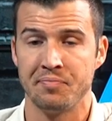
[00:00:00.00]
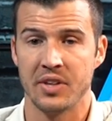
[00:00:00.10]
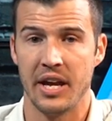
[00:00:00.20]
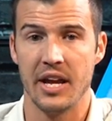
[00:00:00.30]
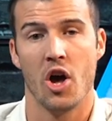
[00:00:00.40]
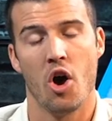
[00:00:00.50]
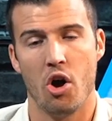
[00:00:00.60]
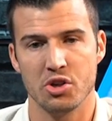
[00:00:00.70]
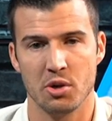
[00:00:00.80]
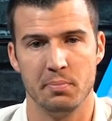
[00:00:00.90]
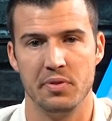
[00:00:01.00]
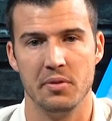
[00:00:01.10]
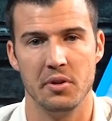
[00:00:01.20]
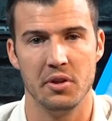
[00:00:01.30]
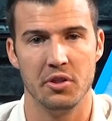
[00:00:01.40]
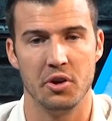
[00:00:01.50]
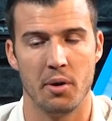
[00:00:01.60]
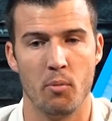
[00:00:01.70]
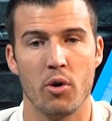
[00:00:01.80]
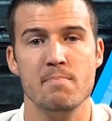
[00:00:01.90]
Okay? Also, there
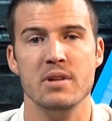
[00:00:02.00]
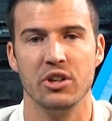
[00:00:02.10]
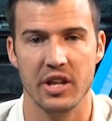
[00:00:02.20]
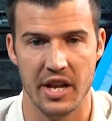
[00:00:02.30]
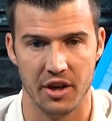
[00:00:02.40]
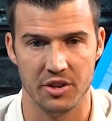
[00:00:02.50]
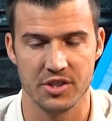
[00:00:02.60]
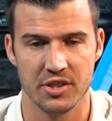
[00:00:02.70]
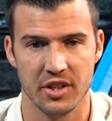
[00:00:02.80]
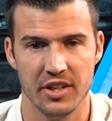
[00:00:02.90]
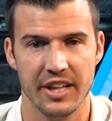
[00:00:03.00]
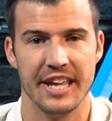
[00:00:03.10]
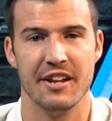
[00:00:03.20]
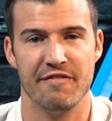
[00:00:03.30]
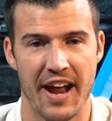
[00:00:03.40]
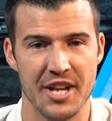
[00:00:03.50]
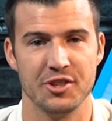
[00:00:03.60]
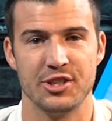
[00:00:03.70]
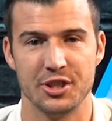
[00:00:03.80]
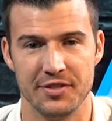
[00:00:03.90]
are more millionaires in a
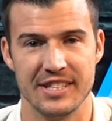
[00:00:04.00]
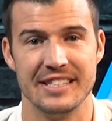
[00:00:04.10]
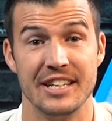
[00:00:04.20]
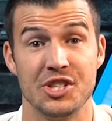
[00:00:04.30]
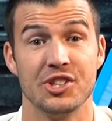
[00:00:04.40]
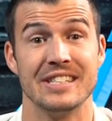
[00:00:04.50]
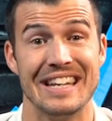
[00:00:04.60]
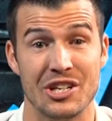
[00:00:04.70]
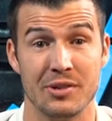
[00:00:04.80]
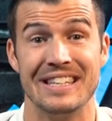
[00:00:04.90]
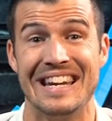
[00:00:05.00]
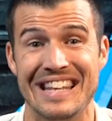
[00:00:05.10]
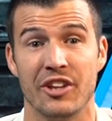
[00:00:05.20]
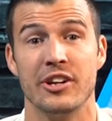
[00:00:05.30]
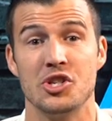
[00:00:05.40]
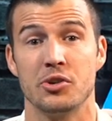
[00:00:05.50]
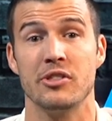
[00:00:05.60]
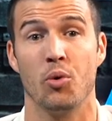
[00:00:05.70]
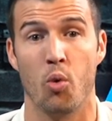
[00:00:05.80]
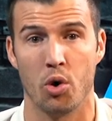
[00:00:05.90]
financial services and insurance industry than any other industry
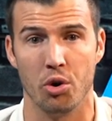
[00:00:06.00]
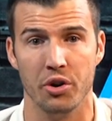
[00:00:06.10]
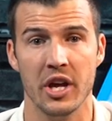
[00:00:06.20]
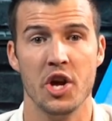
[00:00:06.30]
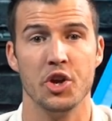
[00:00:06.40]
in the world.